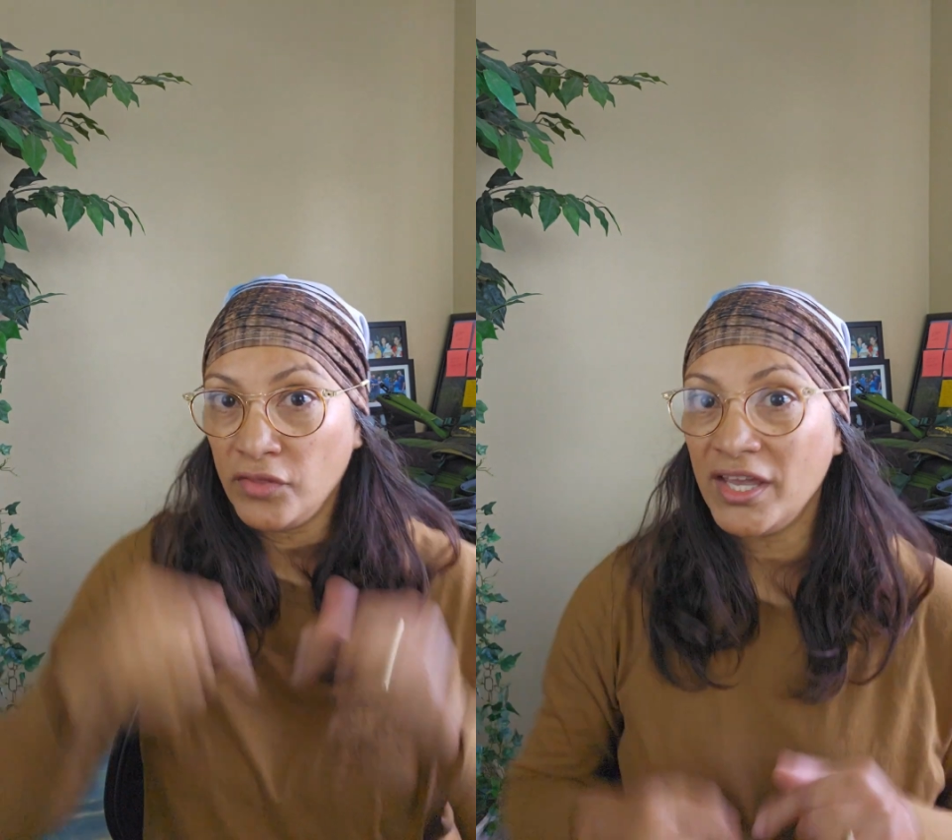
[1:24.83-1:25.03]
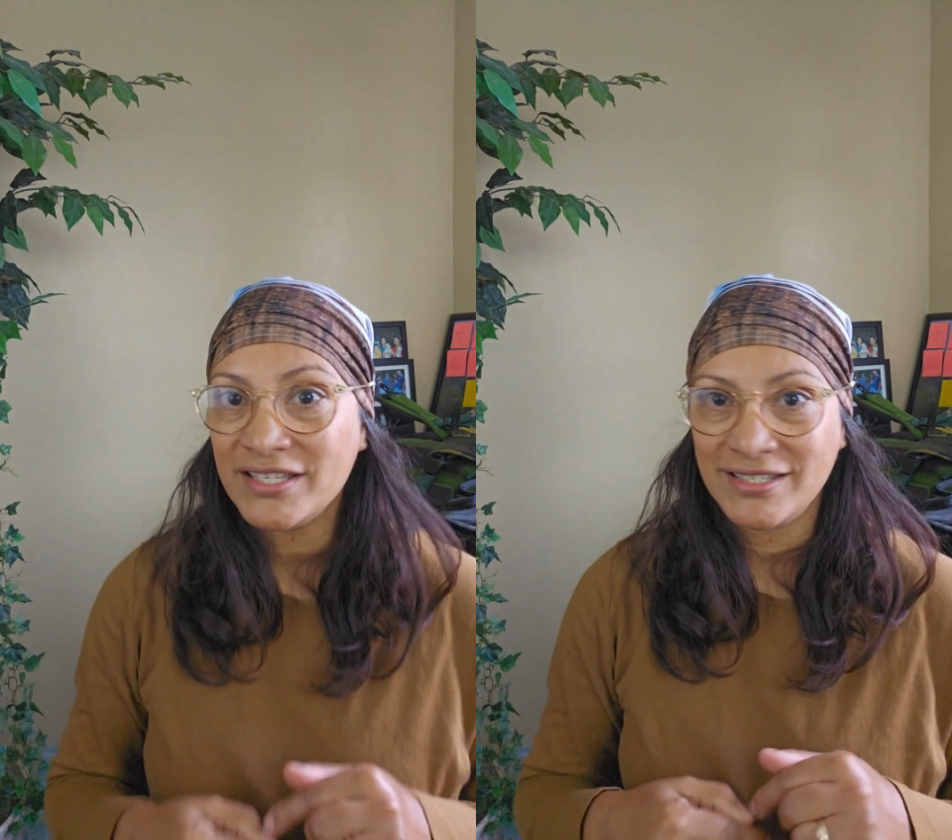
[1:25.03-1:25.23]

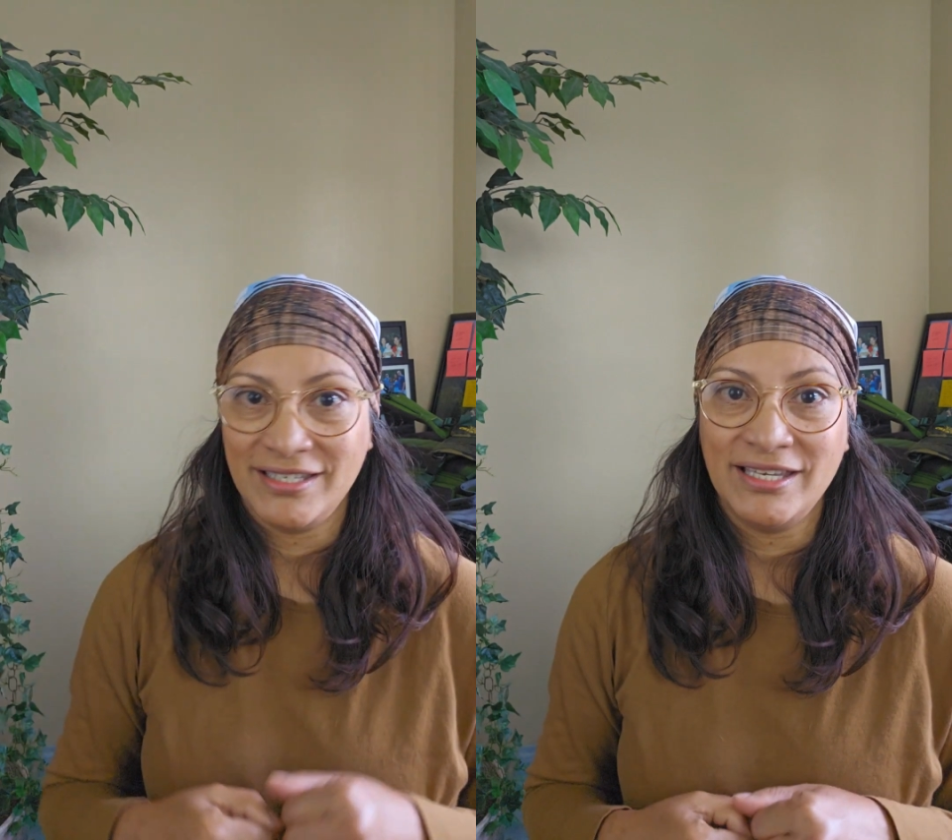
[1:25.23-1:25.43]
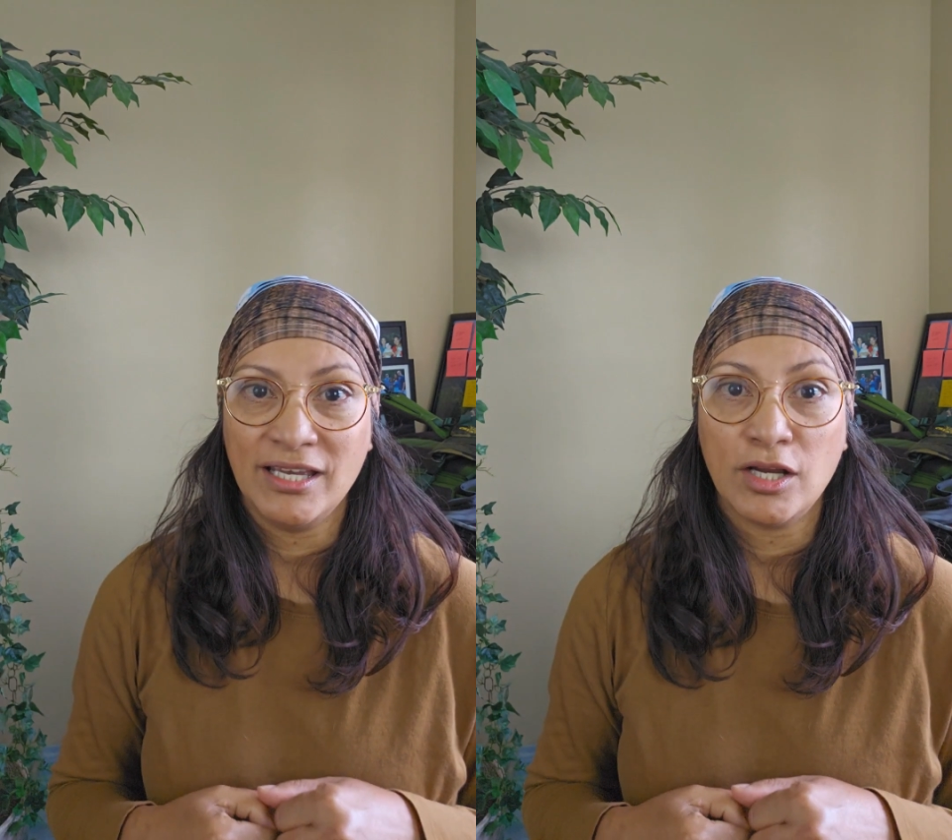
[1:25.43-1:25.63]
this
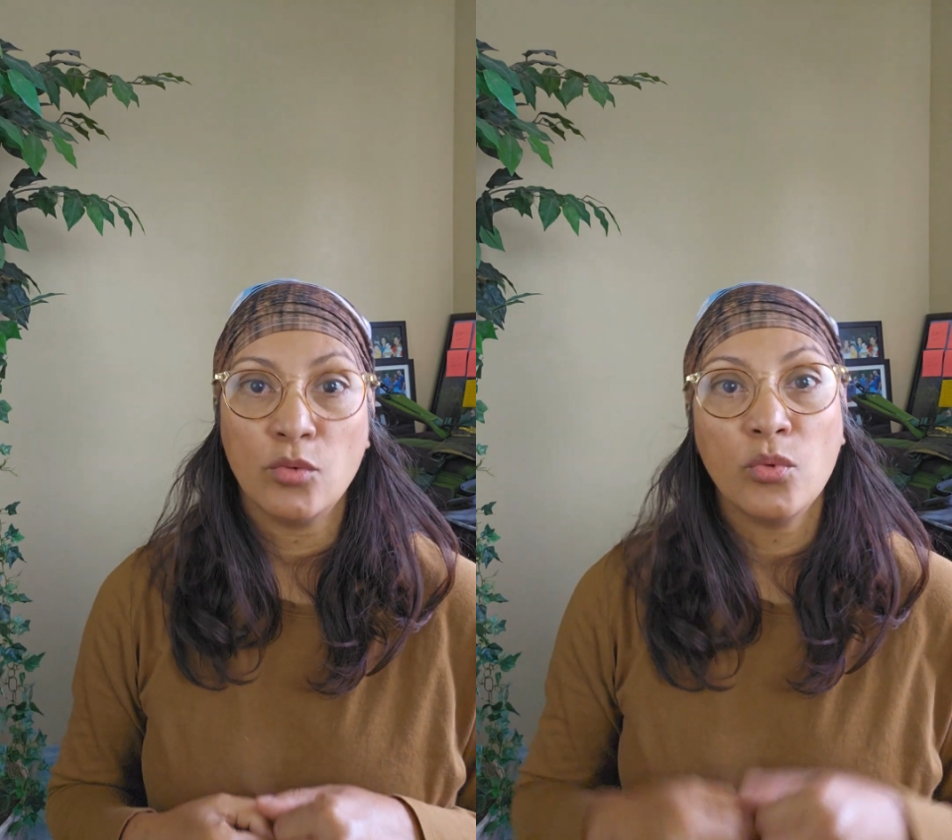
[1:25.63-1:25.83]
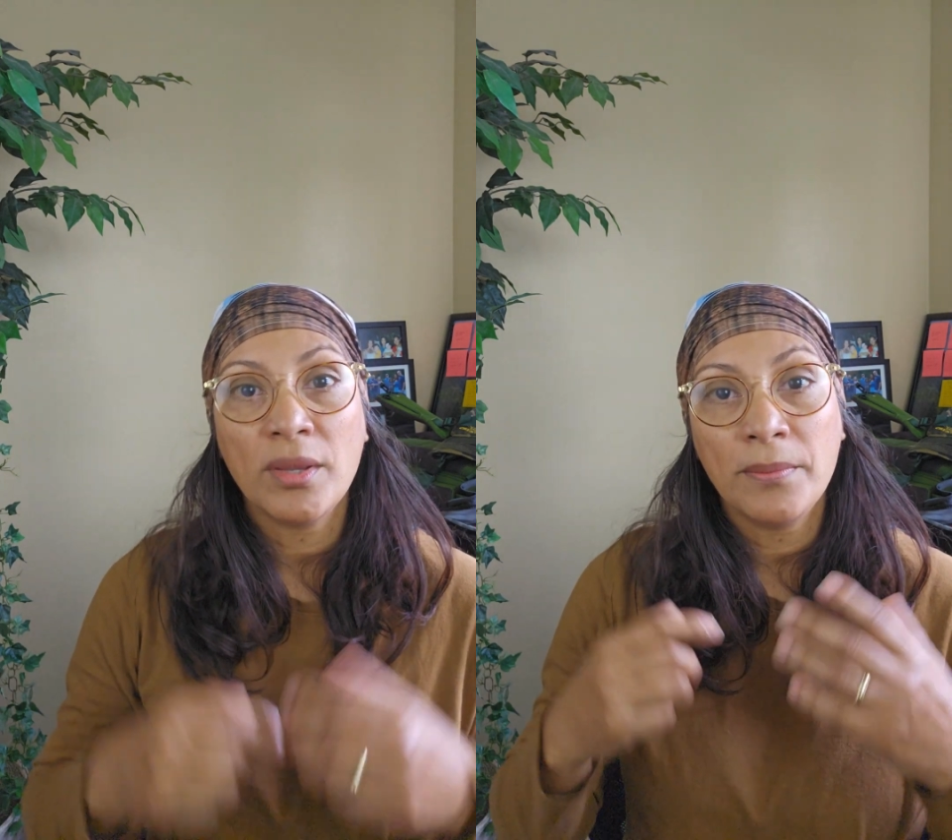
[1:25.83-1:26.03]
year,
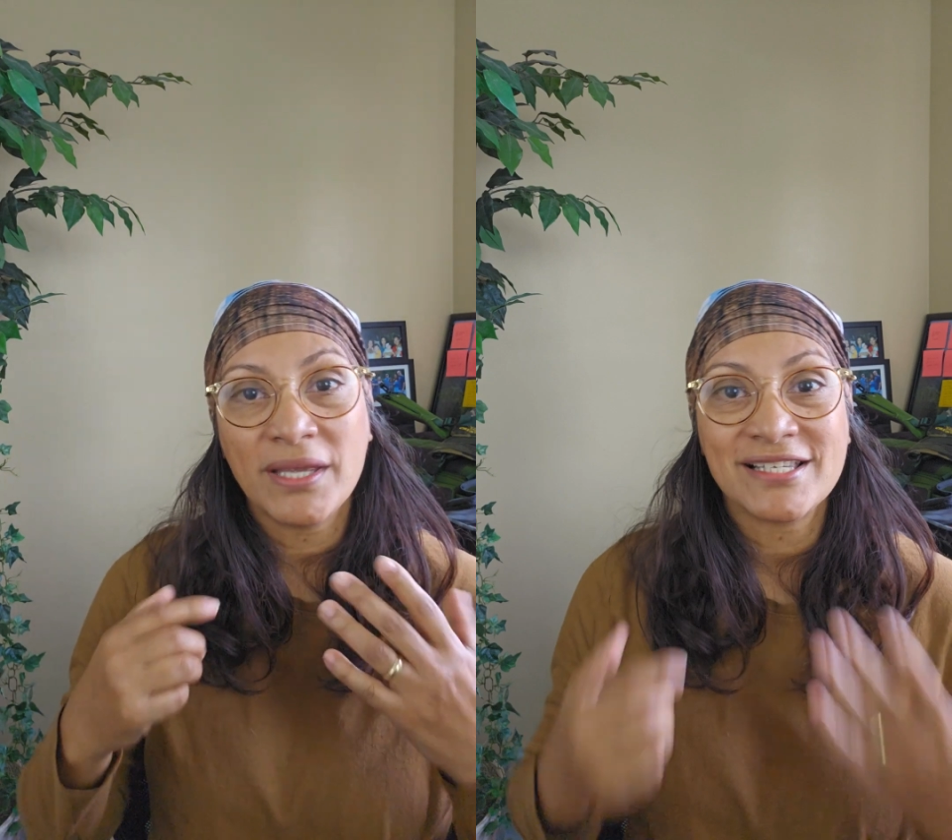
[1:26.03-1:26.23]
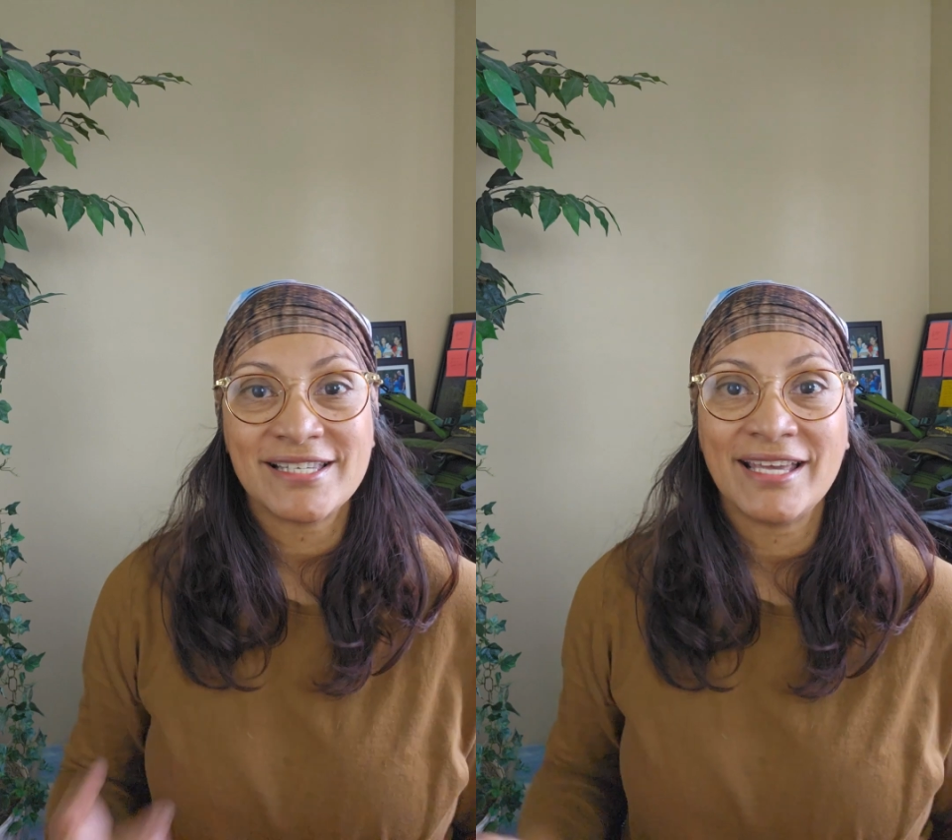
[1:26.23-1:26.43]
we
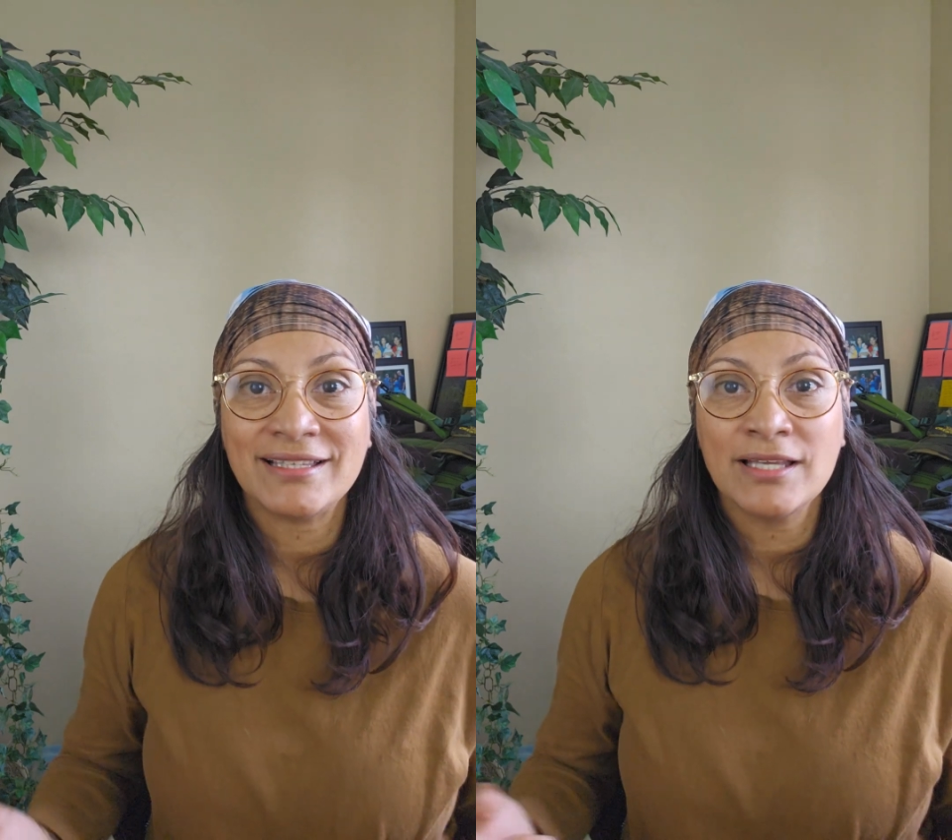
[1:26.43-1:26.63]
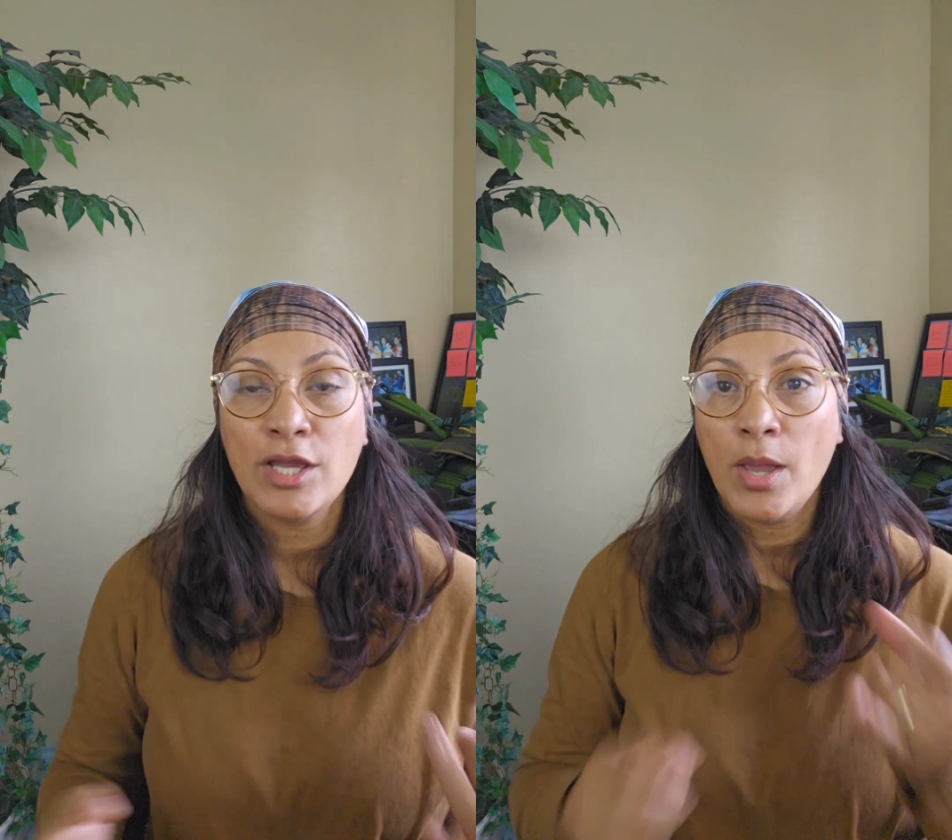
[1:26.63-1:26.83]
visit